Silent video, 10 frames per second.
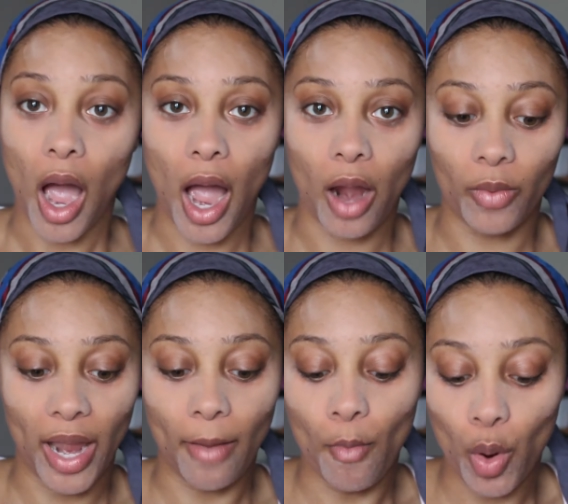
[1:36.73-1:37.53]

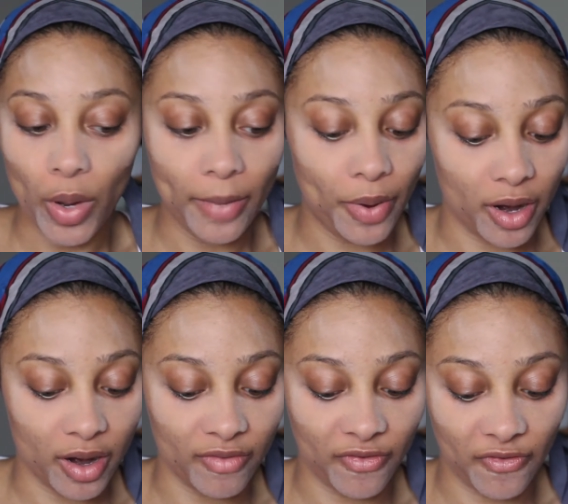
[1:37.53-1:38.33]
Alright, muy
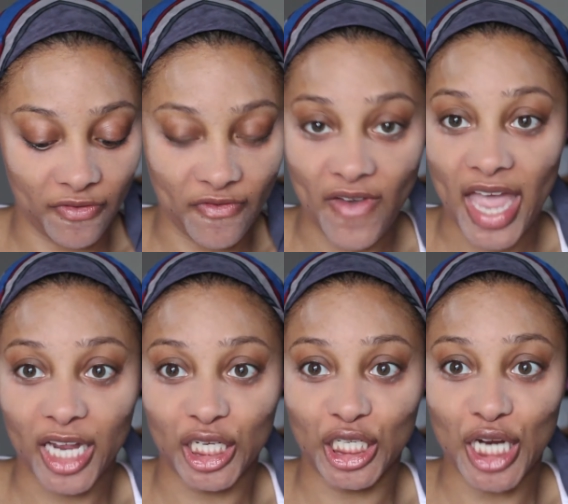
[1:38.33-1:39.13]

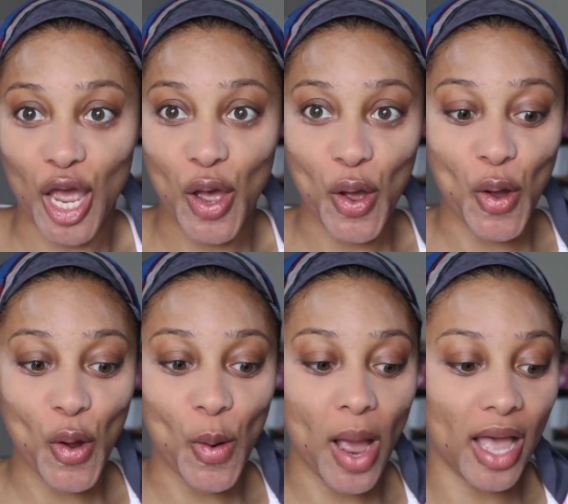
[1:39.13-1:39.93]

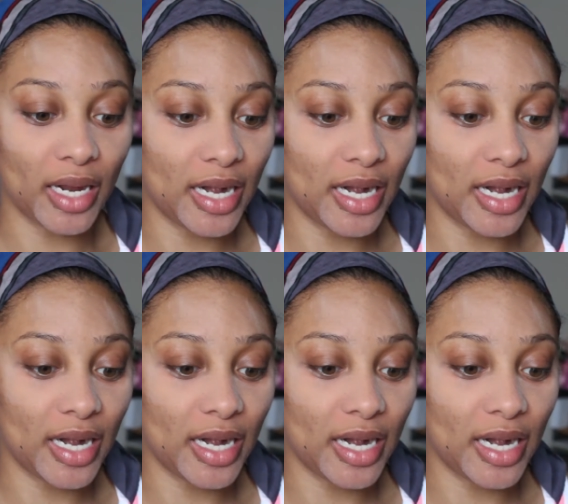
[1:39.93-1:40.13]
perfecto.